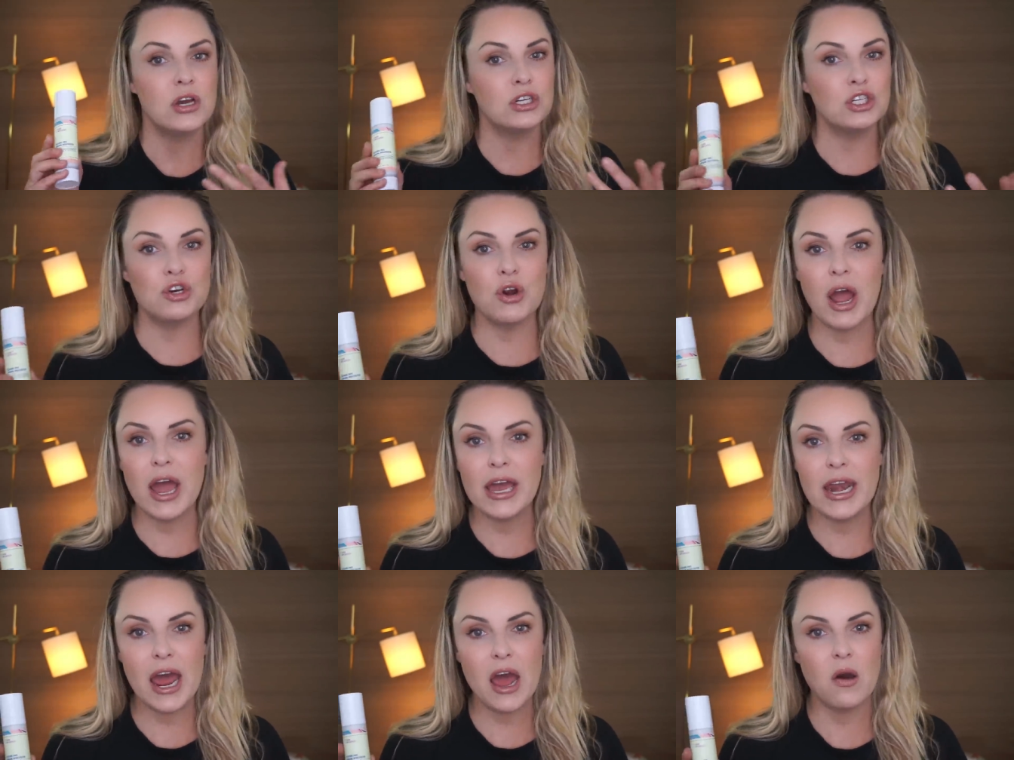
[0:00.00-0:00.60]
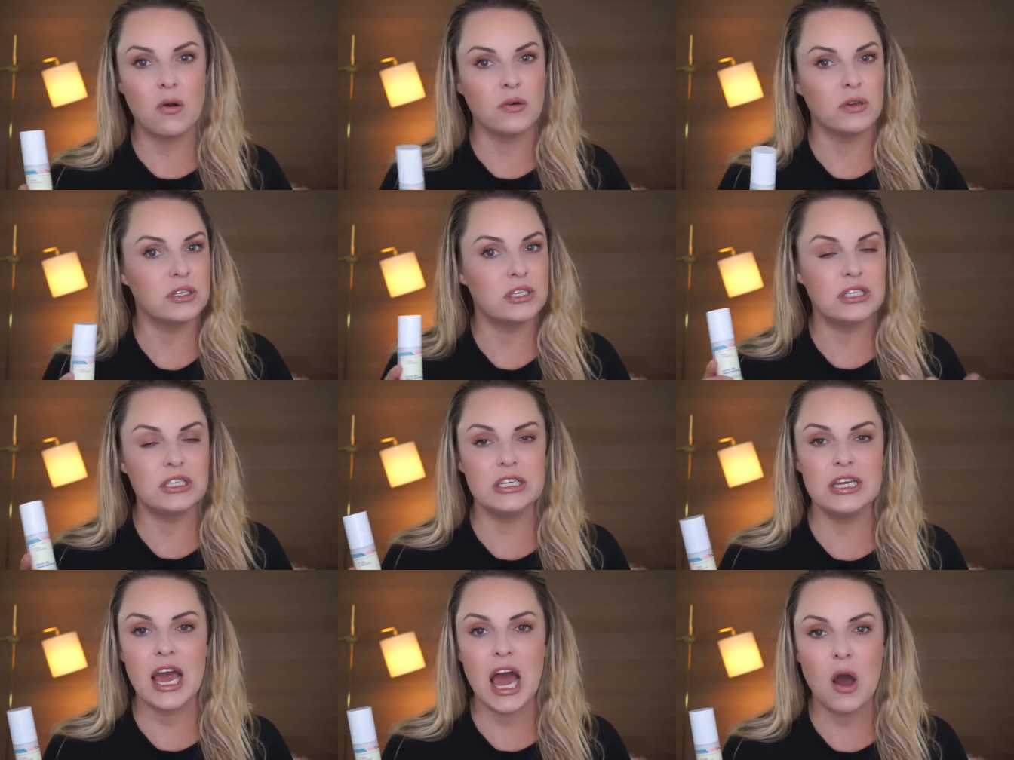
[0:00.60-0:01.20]
Try it out,
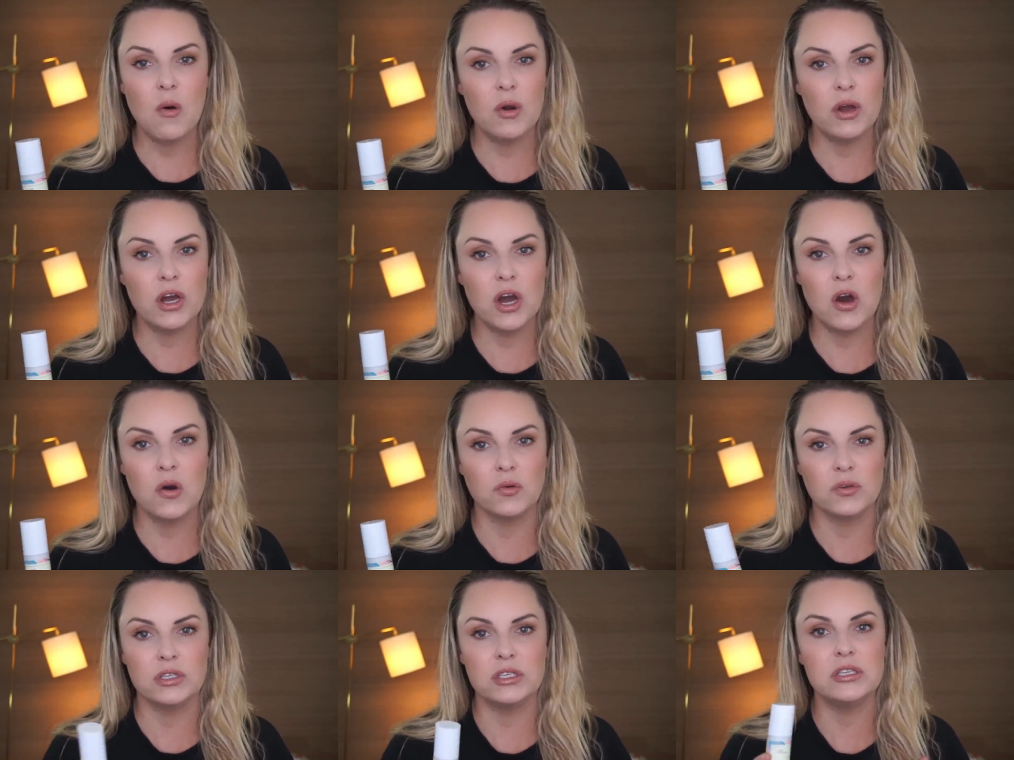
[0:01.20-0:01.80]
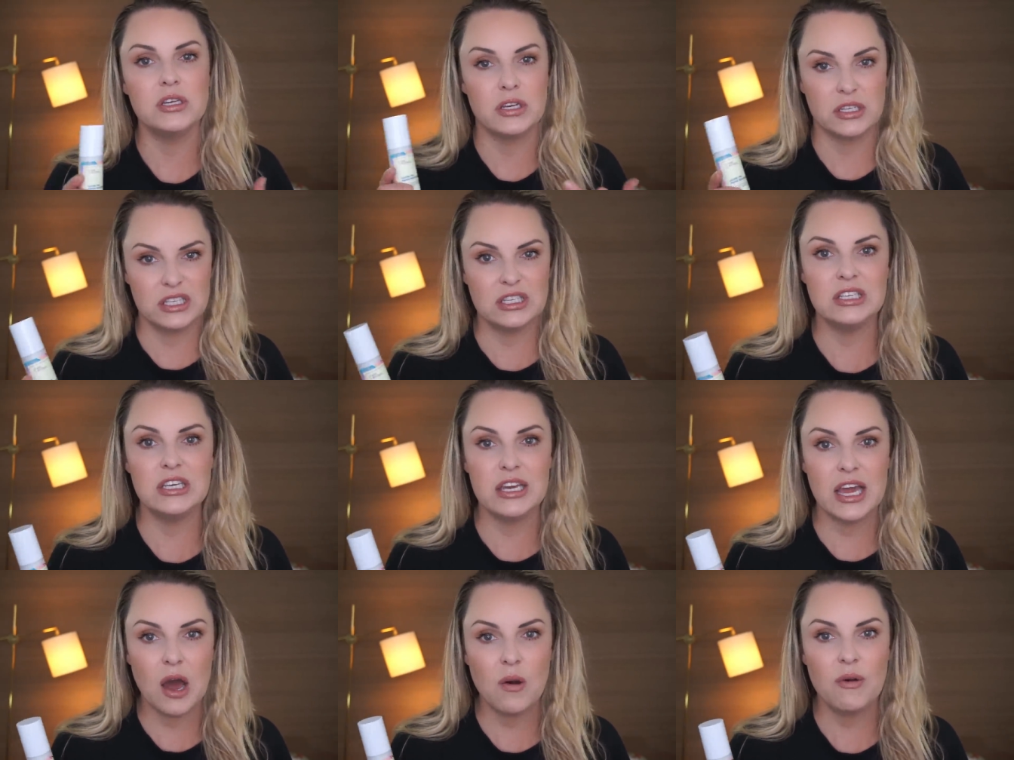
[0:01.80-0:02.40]
see how it goes,
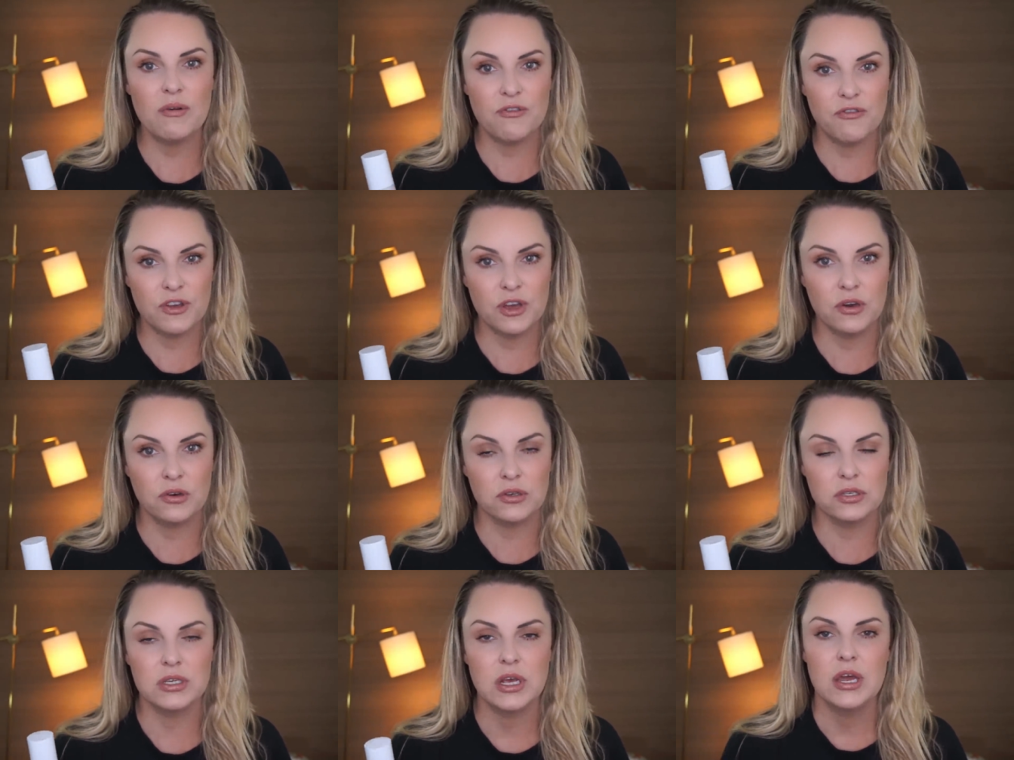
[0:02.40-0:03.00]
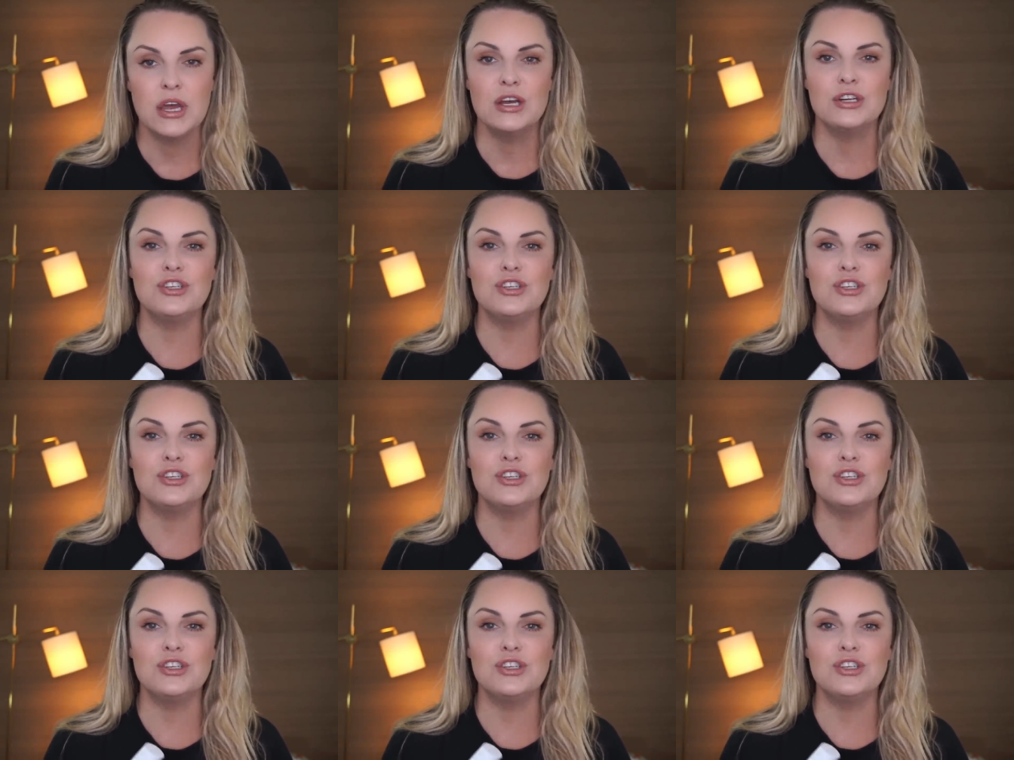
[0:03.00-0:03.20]
see how it feels.